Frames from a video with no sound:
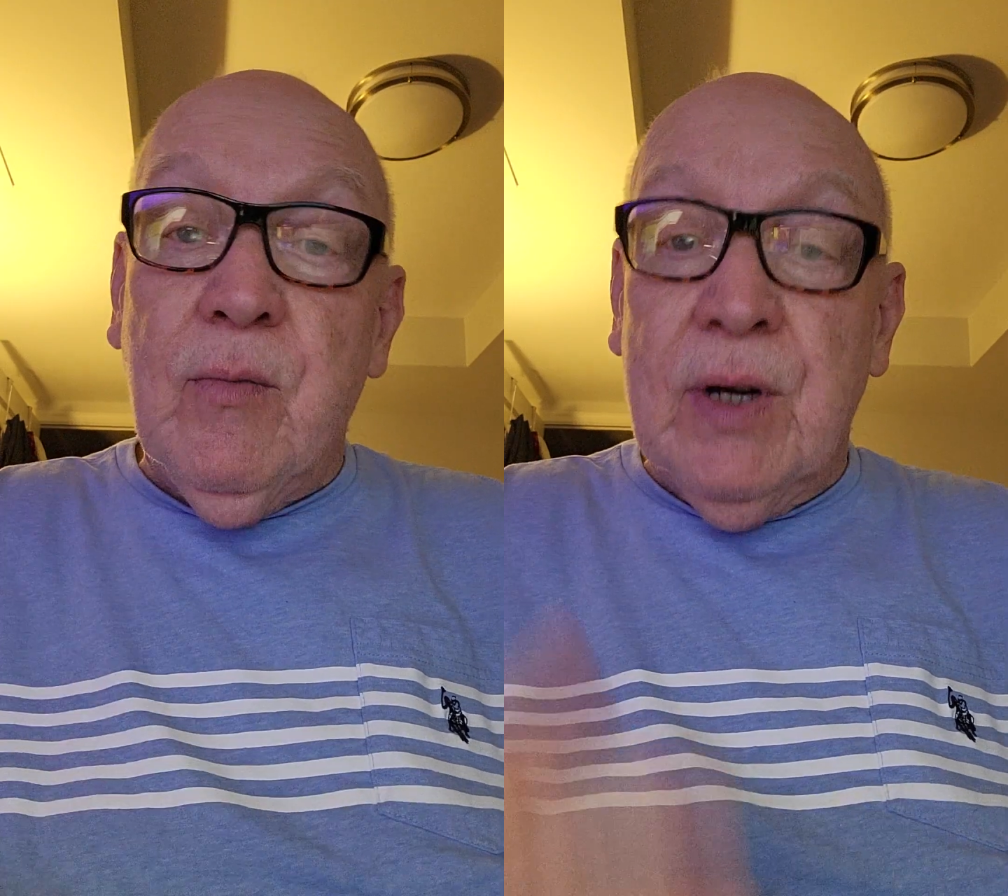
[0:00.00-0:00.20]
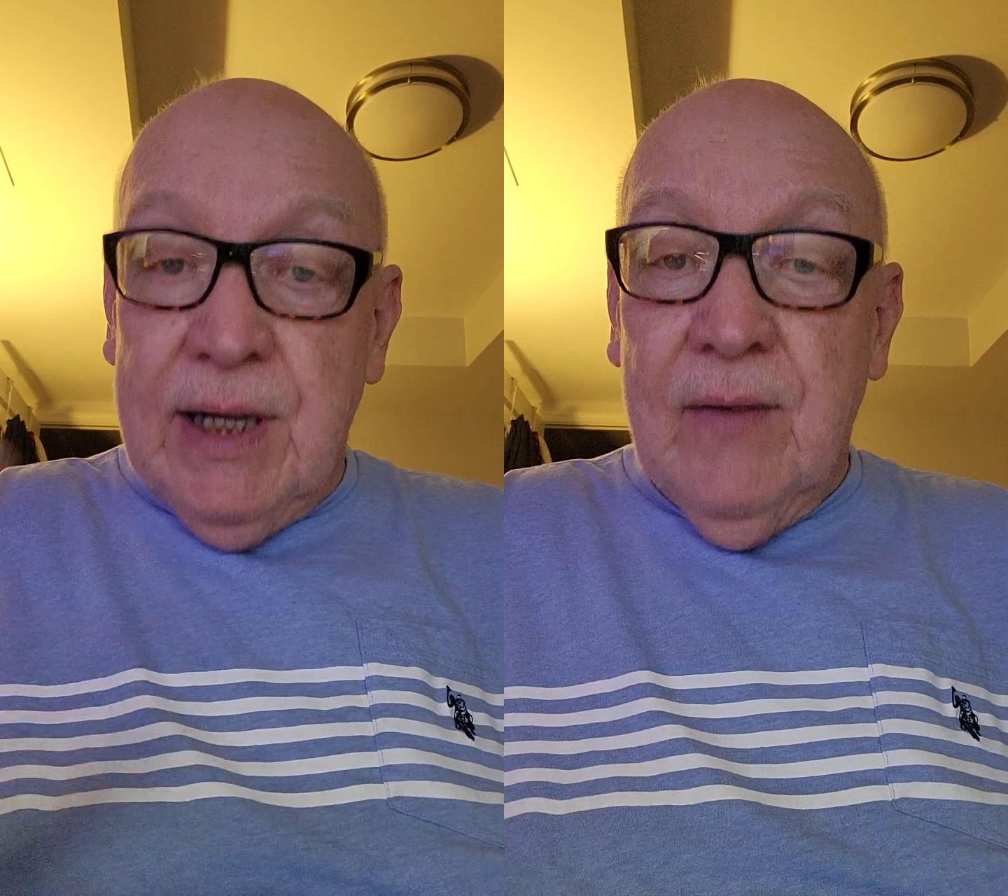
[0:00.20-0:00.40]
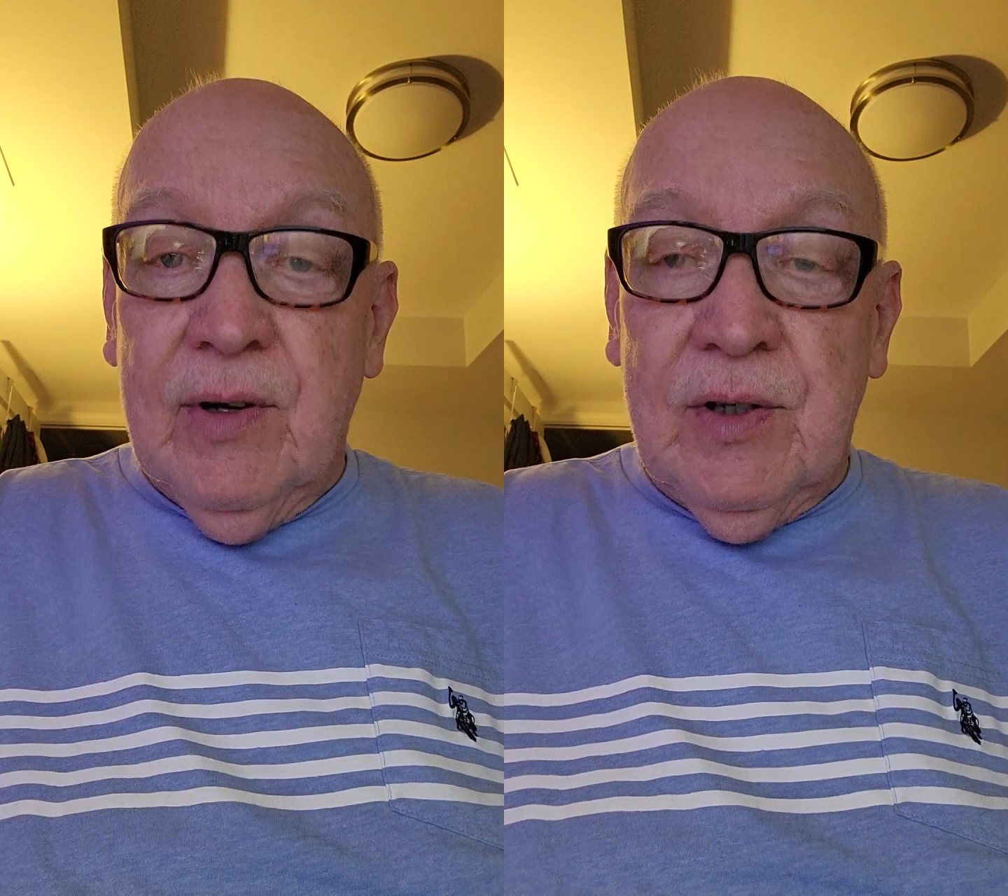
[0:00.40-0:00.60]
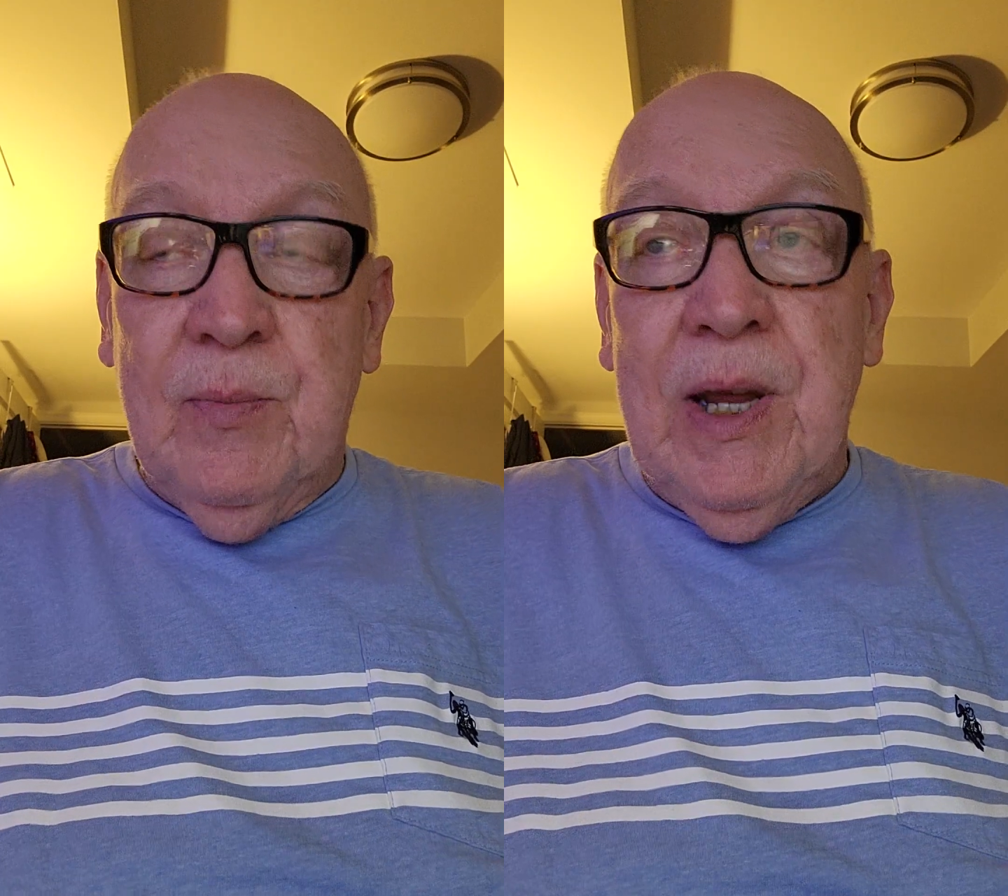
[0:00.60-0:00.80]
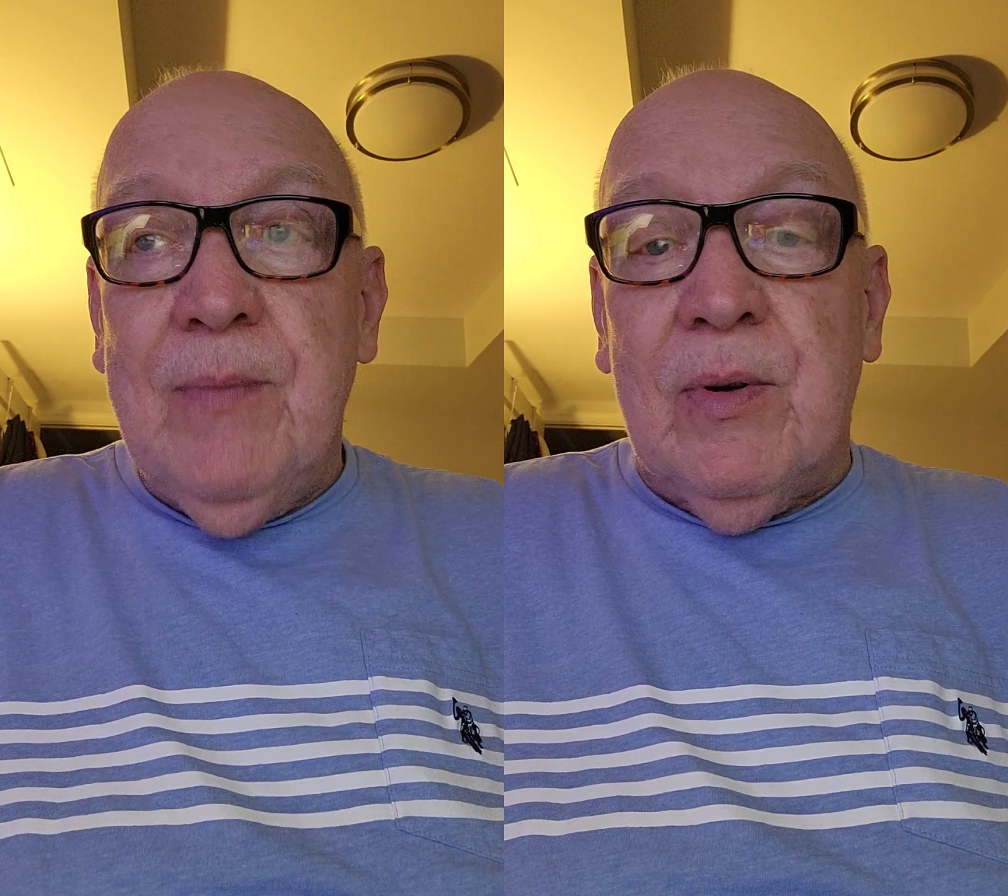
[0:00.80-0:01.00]
will give it to
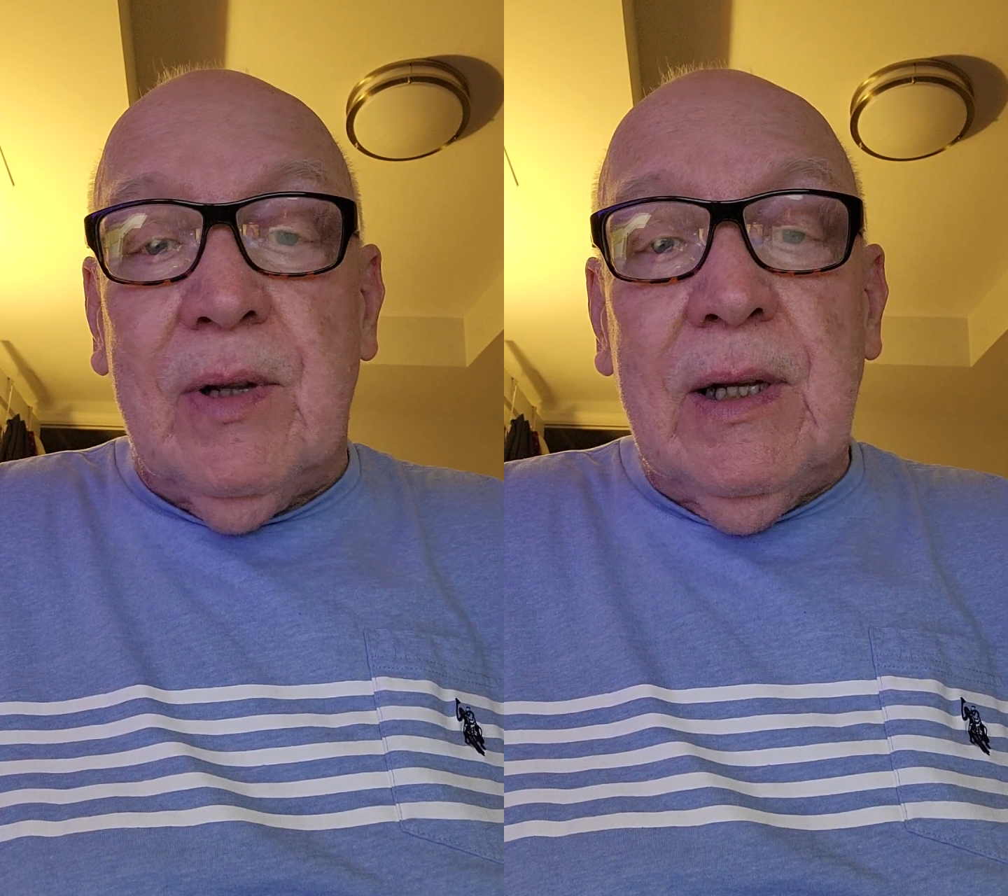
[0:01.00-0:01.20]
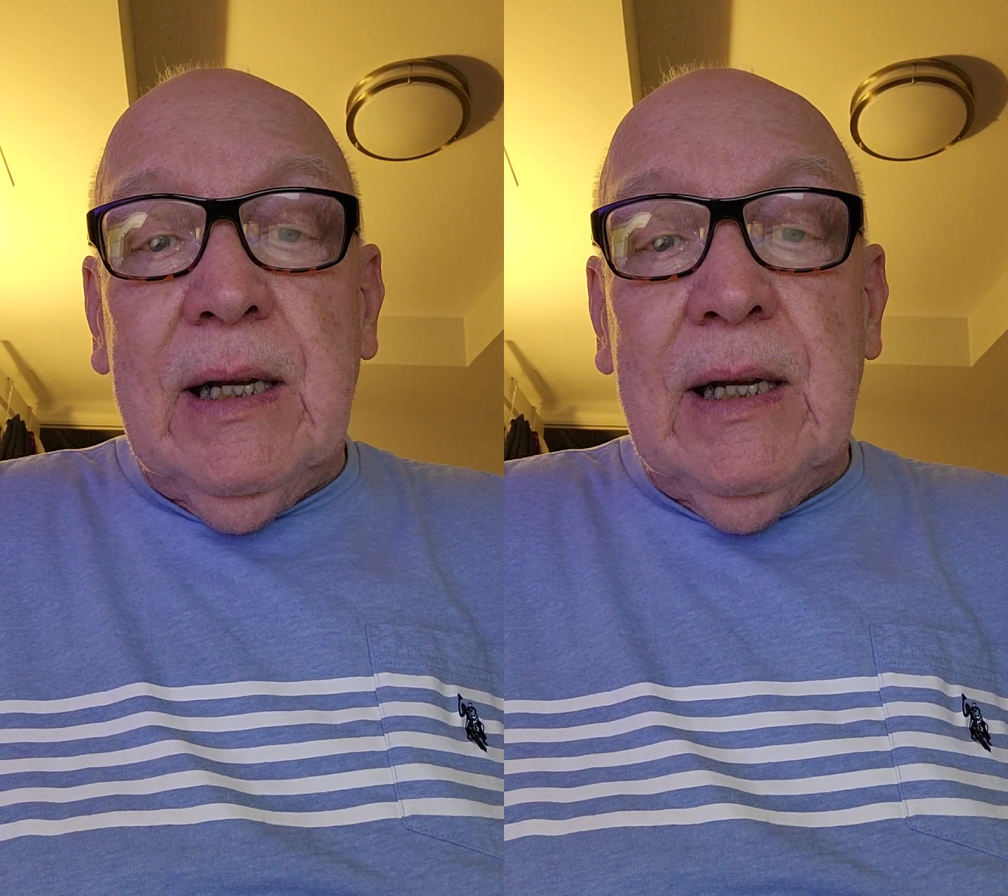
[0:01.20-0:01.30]
people.